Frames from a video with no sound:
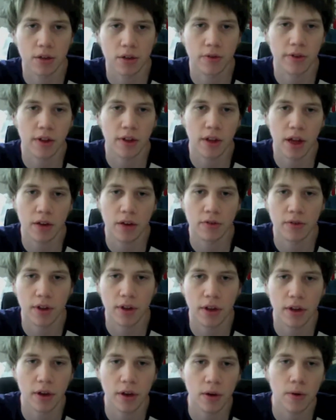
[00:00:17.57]
So if you like
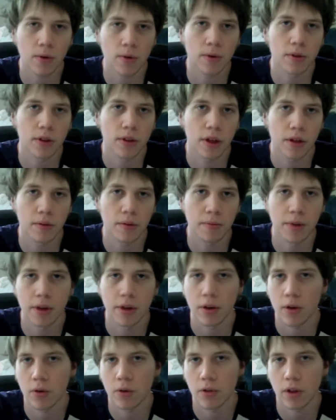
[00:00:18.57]
video, let me
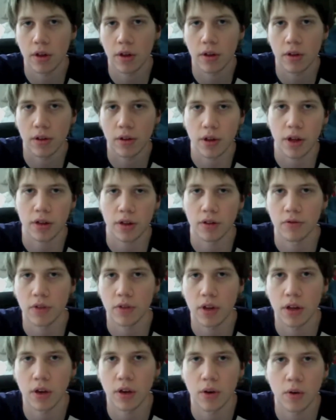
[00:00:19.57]
know that you like the
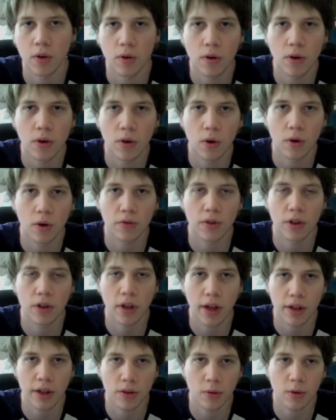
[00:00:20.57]
video, or if you
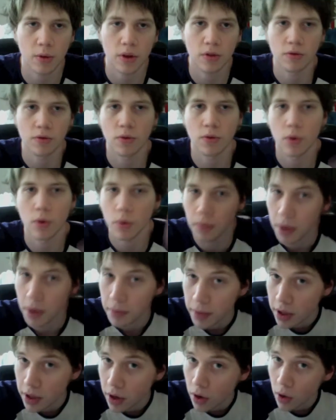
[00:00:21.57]
like the written form, let
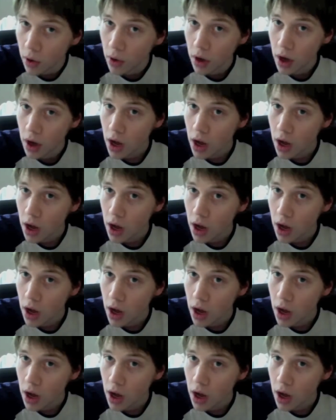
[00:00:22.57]
me know.